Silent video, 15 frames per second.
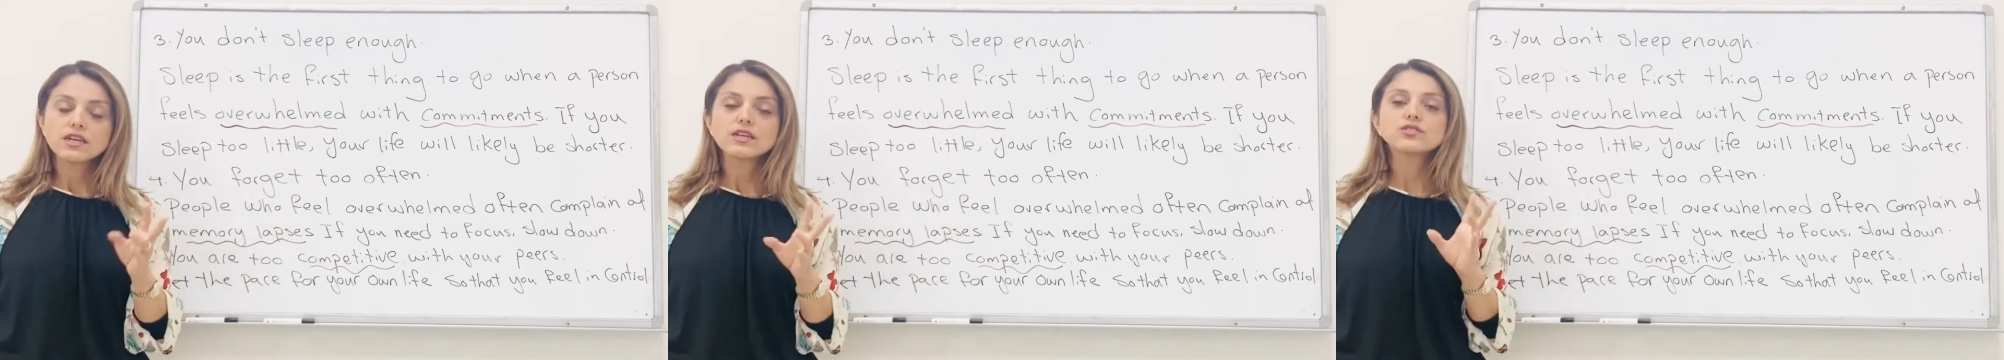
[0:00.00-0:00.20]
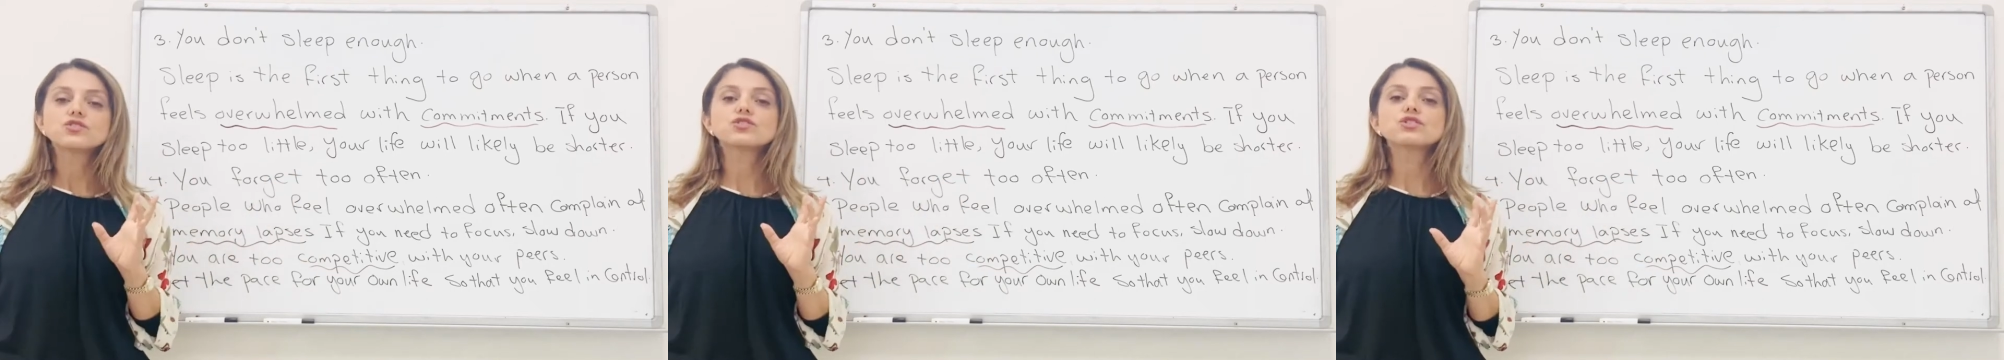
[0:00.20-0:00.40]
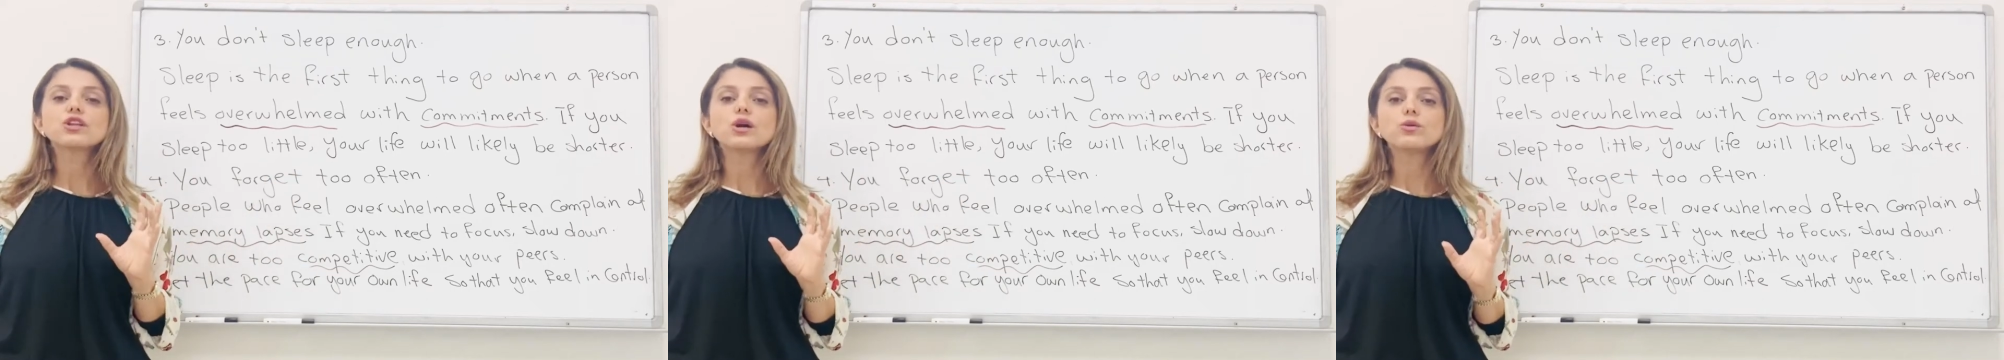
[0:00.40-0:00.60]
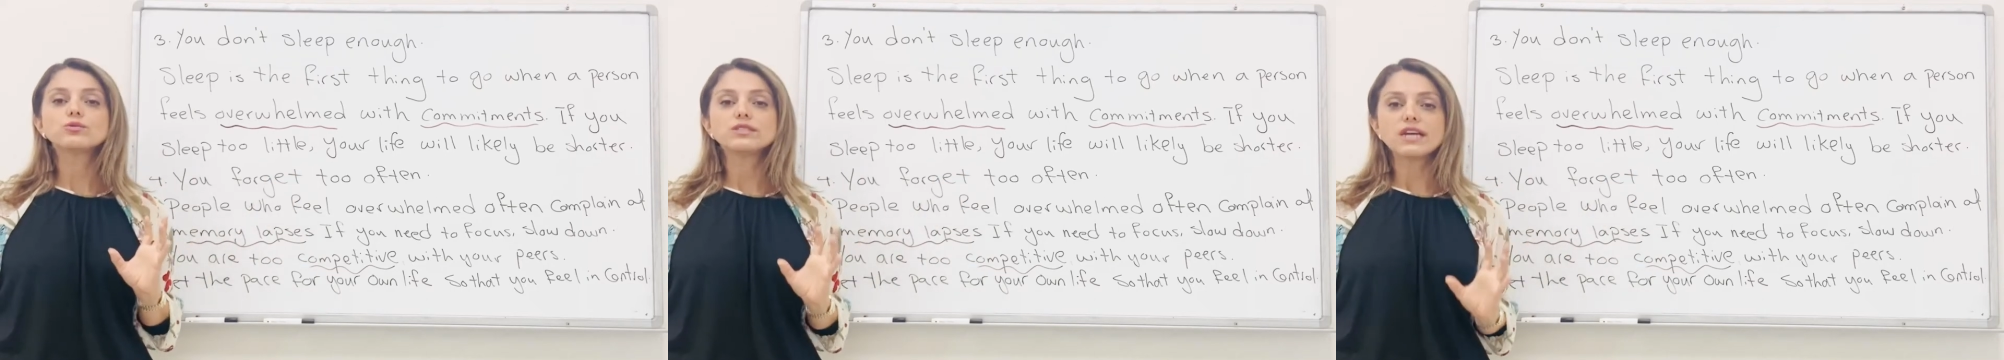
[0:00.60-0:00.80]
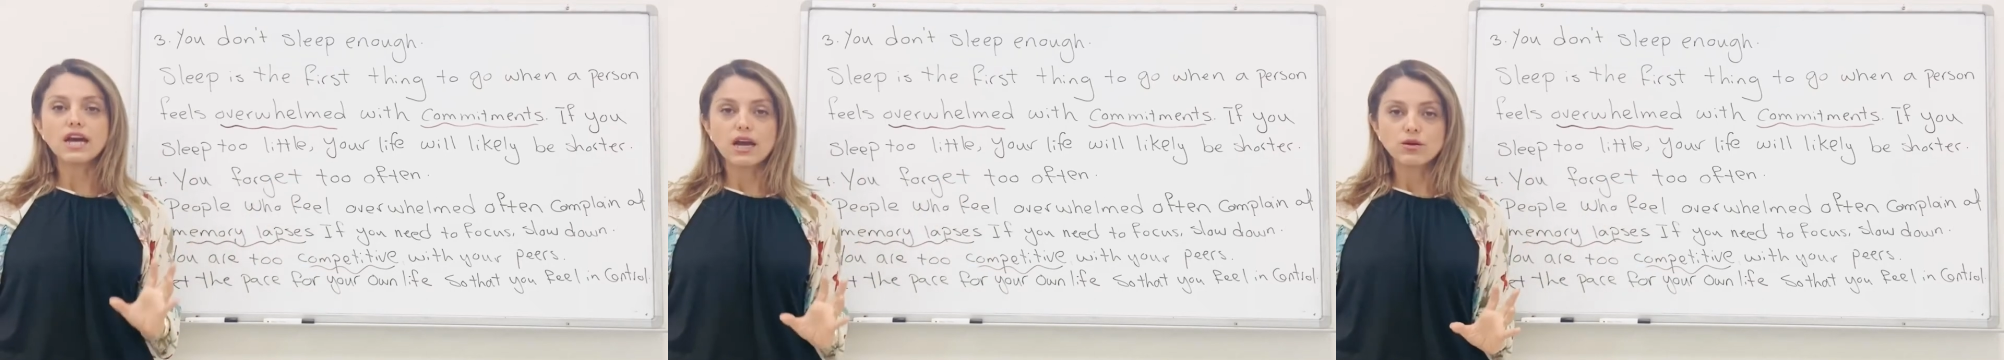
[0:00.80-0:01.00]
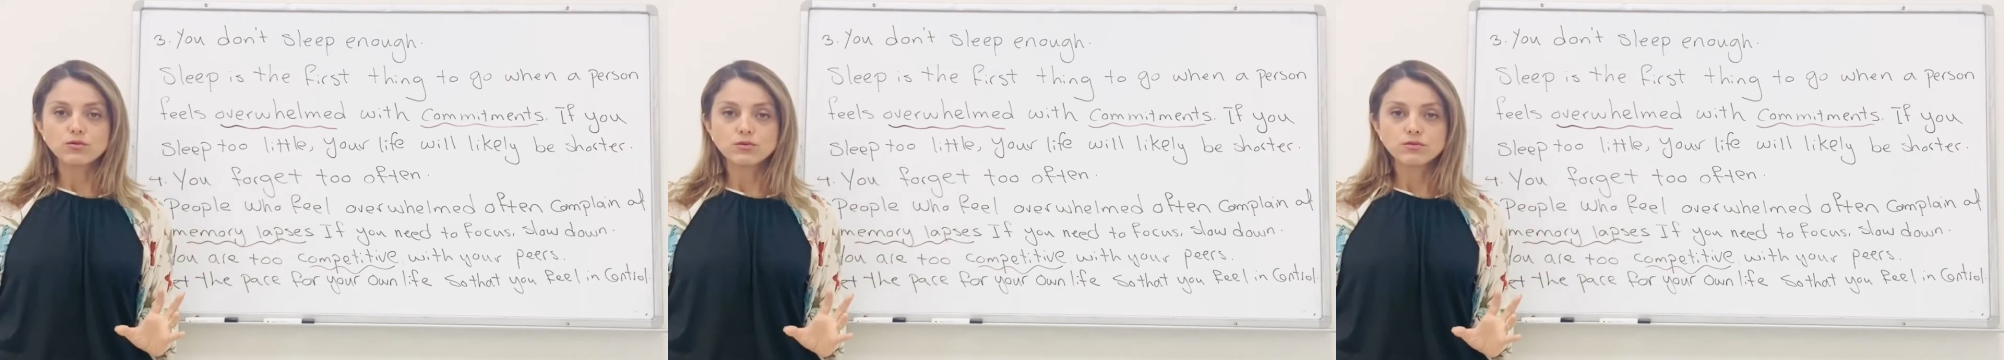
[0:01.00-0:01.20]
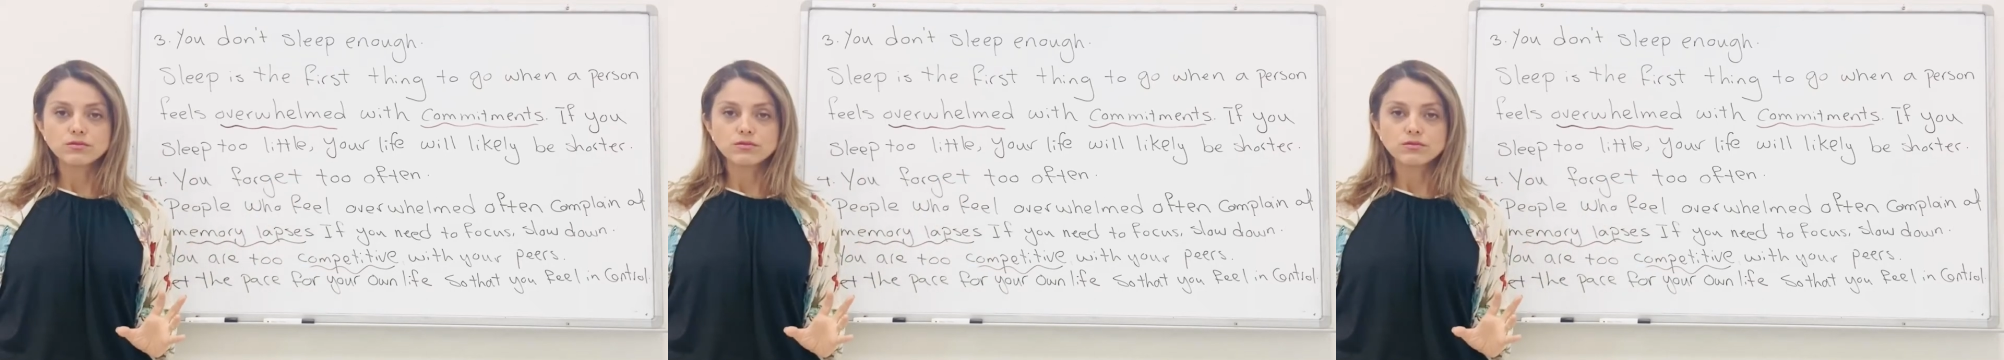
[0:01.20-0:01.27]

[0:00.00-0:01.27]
slow down.